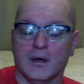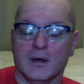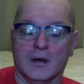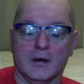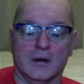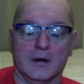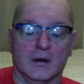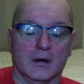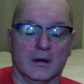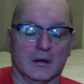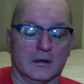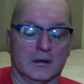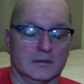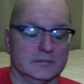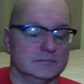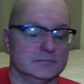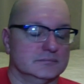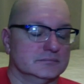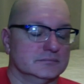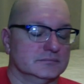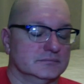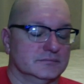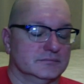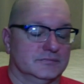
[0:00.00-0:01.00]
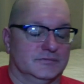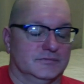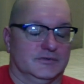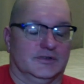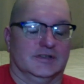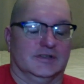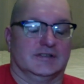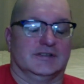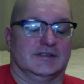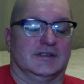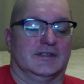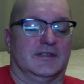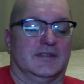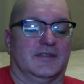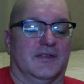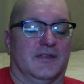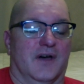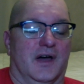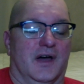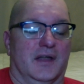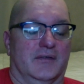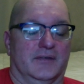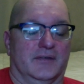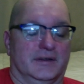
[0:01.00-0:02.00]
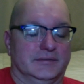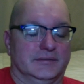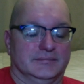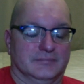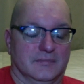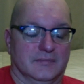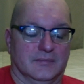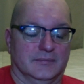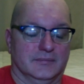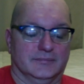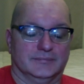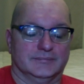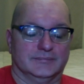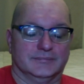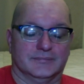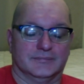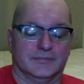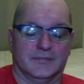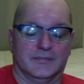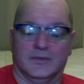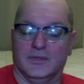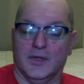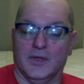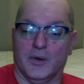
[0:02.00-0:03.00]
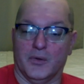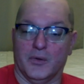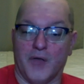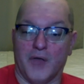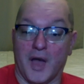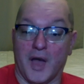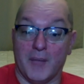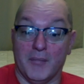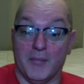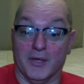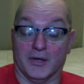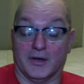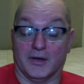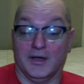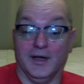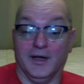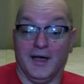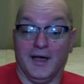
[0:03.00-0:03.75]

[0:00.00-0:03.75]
Ugh, just the thought of it. No, not milk.